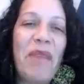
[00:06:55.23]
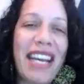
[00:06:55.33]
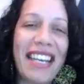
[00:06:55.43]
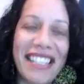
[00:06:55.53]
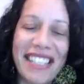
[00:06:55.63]

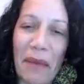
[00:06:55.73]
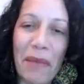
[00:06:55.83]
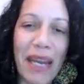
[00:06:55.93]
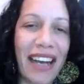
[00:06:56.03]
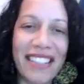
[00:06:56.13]
because
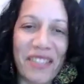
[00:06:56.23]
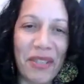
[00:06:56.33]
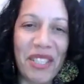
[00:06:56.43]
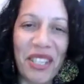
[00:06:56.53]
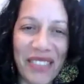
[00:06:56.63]
somebody else
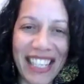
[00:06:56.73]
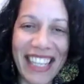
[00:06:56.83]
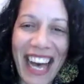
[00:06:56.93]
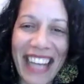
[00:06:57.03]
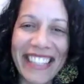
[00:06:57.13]
was using
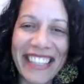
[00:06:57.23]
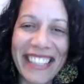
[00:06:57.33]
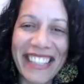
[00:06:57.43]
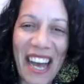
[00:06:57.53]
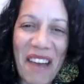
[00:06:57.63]
the hut at
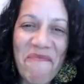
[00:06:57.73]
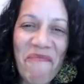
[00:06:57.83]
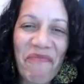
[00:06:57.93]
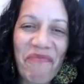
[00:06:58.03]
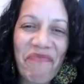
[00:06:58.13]
the time
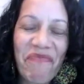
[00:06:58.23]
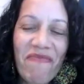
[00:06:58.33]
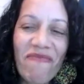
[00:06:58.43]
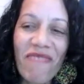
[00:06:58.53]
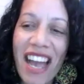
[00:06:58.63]

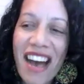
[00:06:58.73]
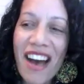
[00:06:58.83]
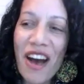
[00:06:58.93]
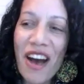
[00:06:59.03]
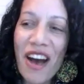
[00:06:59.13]

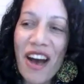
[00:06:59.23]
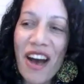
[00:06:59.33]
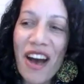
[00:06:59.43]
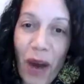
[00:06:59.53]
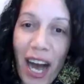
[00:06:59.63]

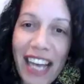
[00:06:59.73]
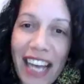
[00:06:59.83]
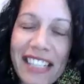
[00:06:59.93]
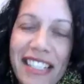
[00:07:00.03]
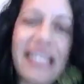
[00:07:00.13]
food
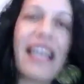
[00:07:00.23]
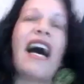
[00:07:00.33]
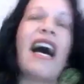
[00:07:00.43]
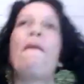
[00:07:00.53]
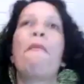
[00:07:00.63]
wise
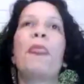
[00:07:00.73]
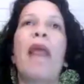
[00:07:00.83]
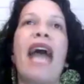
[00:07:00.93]
um,